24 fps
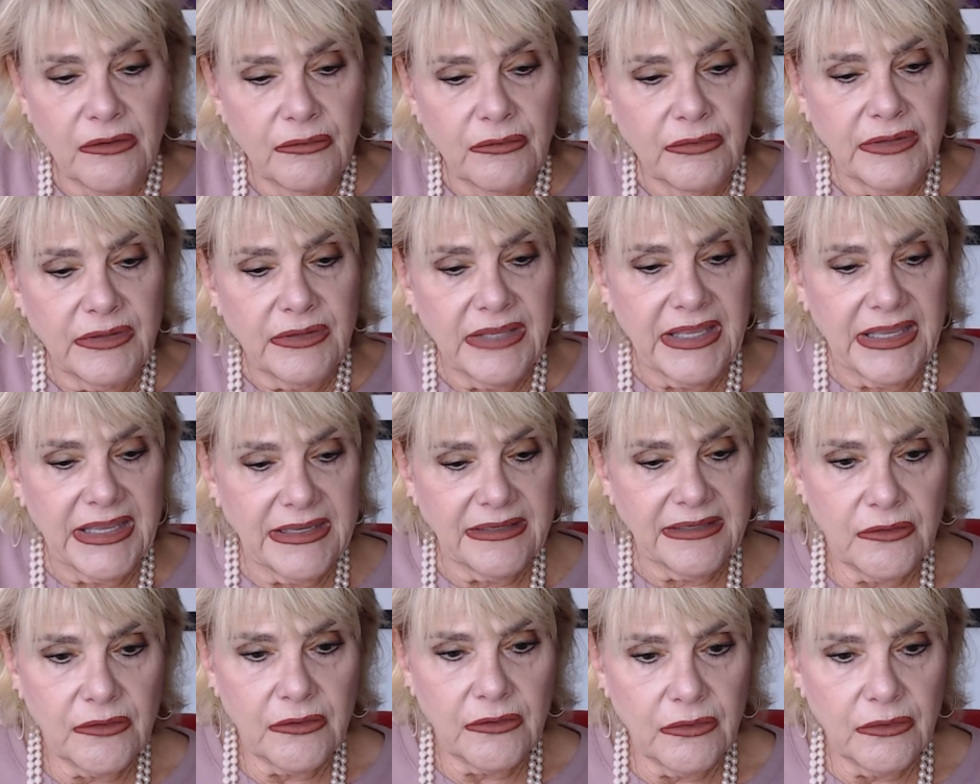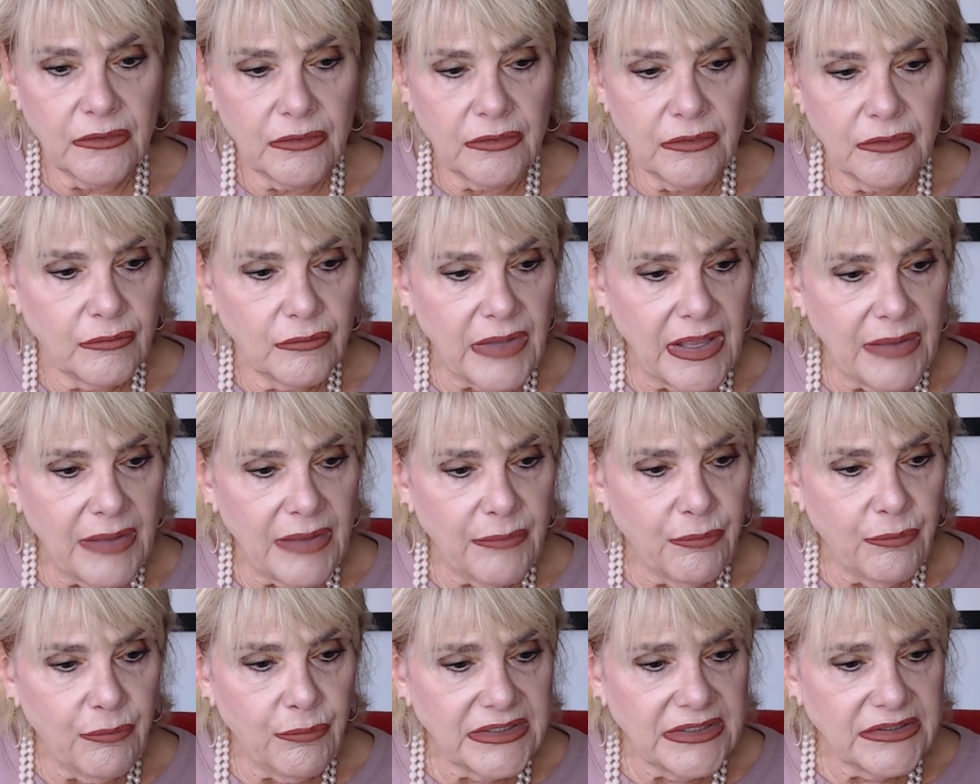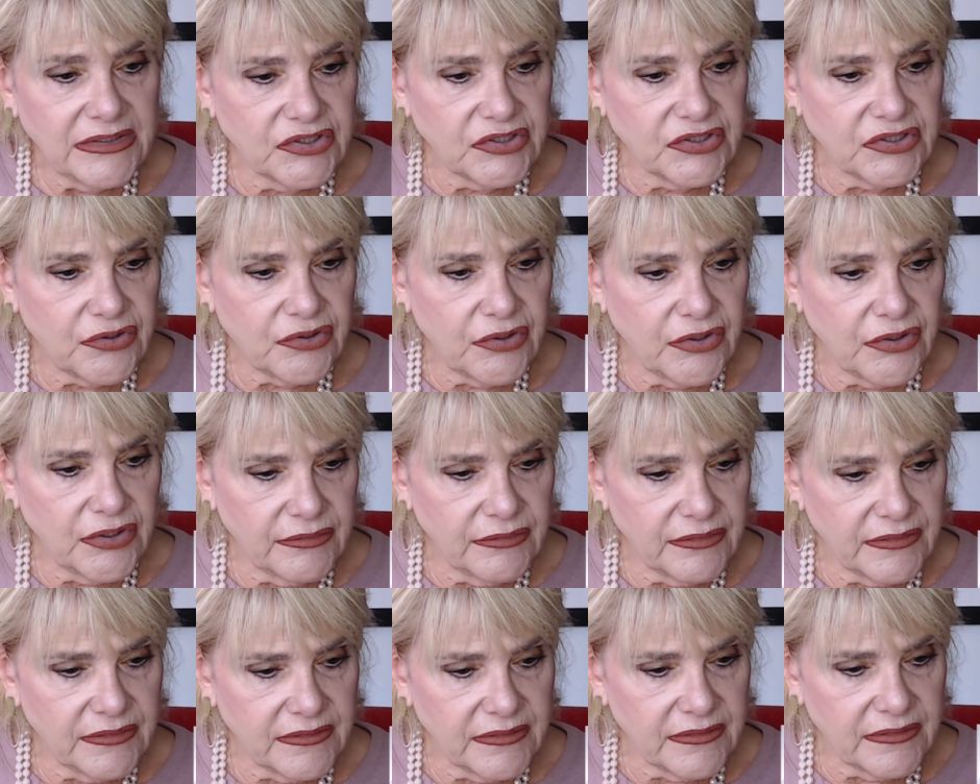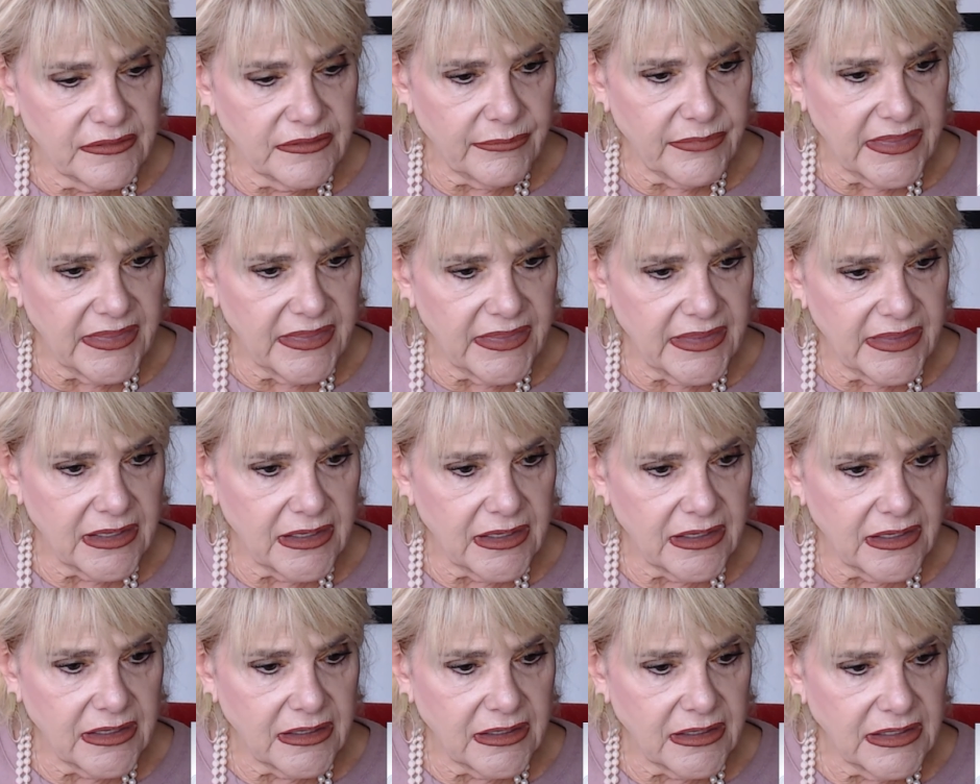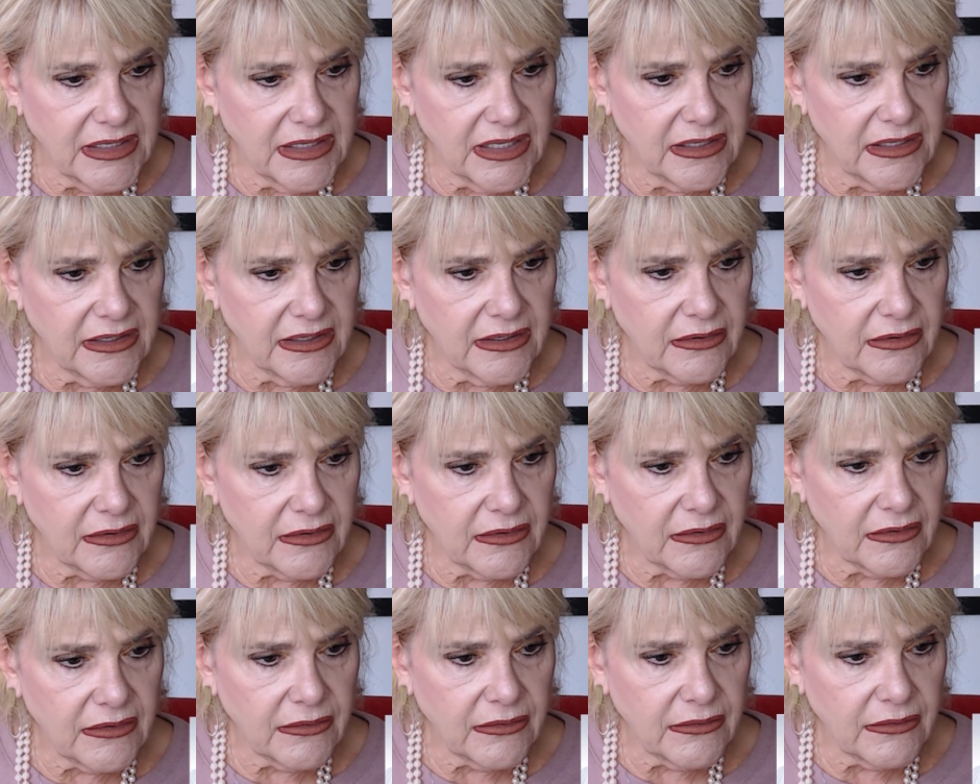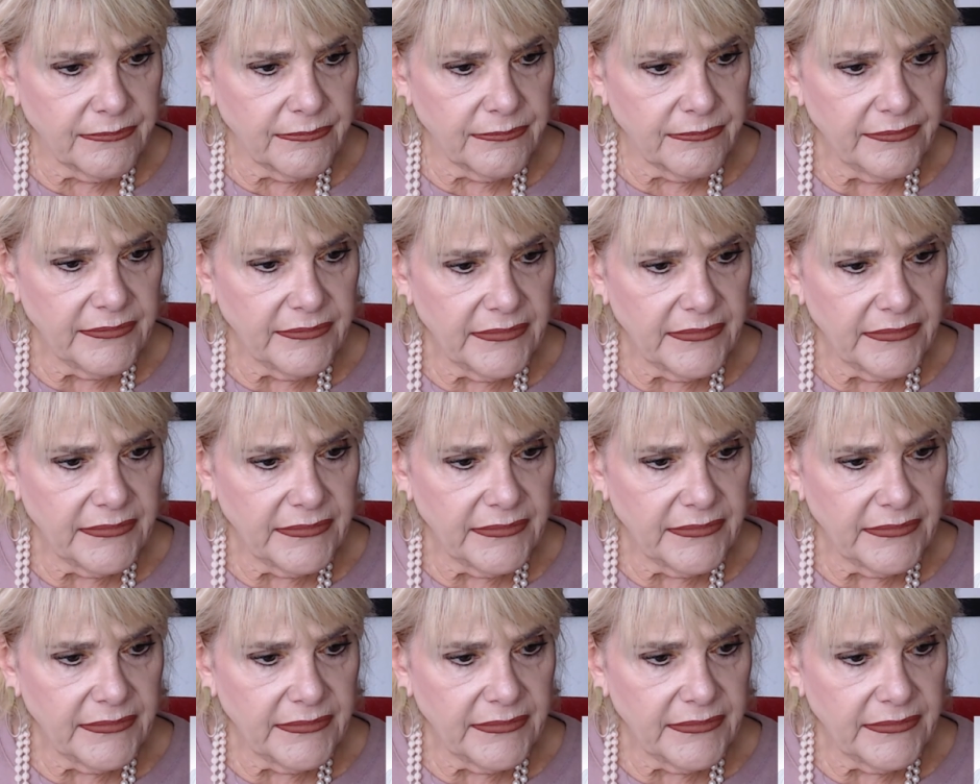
Okay, so I wanted to show you something here.